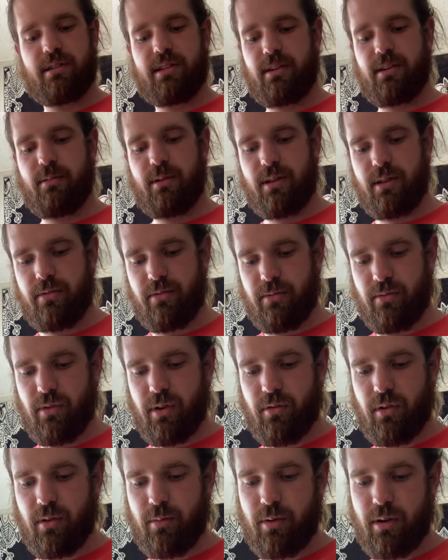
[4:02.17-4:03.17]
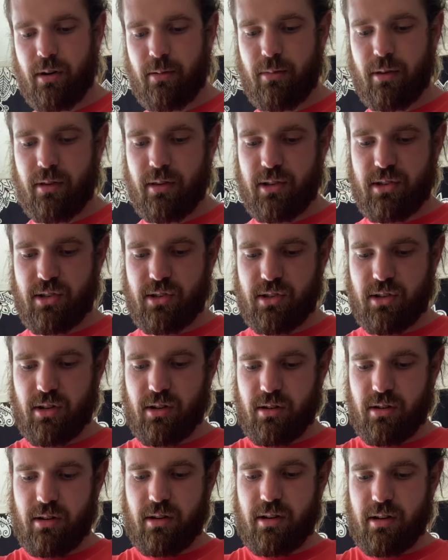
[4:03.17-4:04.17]
going to be different for everybody, but this is a
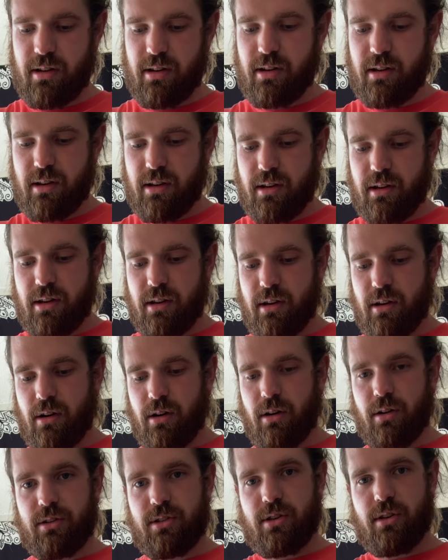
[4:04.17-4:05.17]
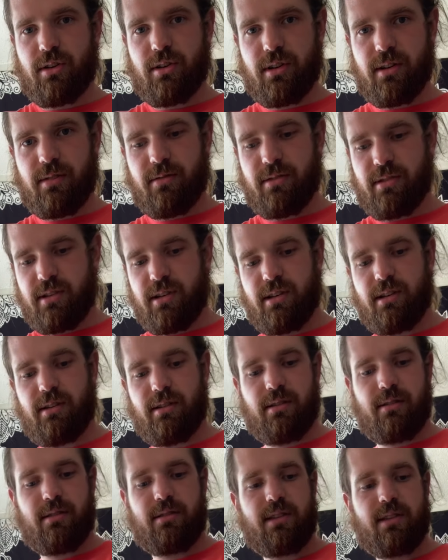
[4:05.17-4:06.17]
good alternative to
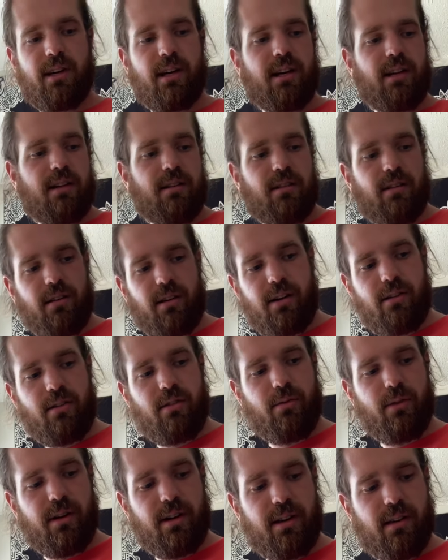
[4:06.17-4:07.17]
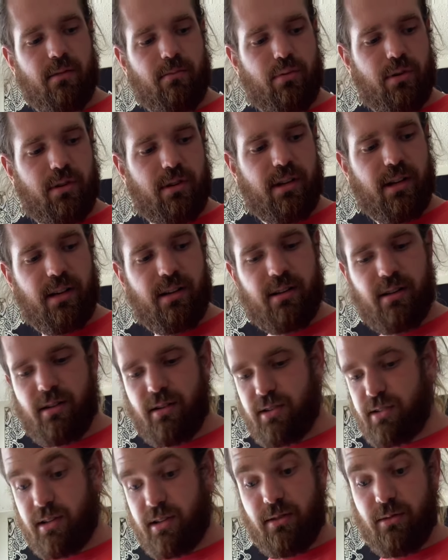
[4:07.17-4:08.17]
add in there. I don't know why I keep putting that there,
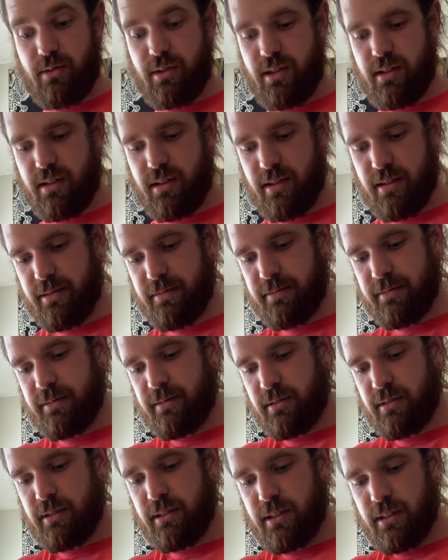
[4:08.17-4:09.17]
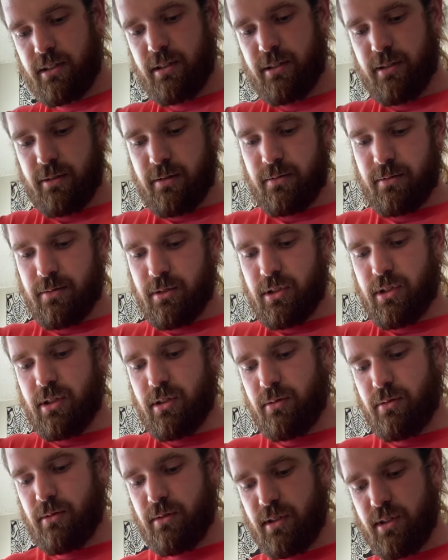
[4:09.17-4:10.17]
because I don't need it.
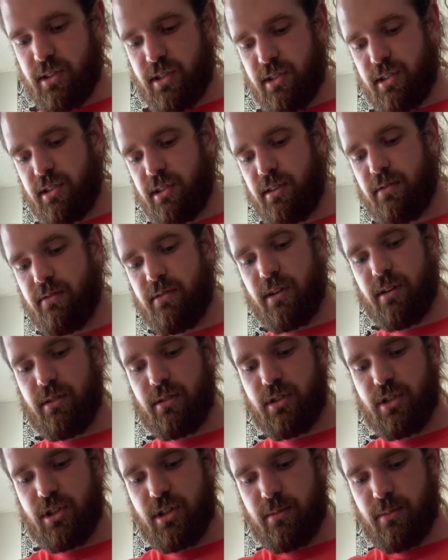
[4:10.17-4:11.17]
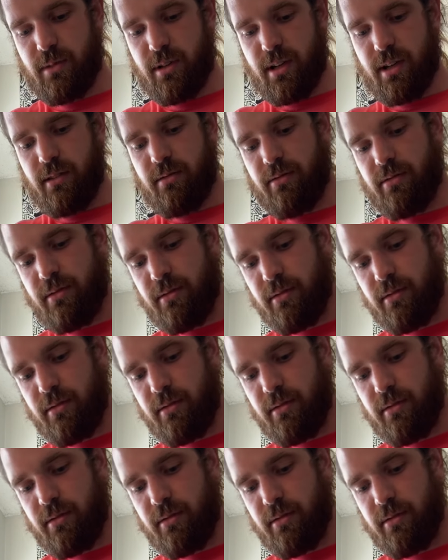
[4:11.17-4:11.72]
So this is a very cheap knife,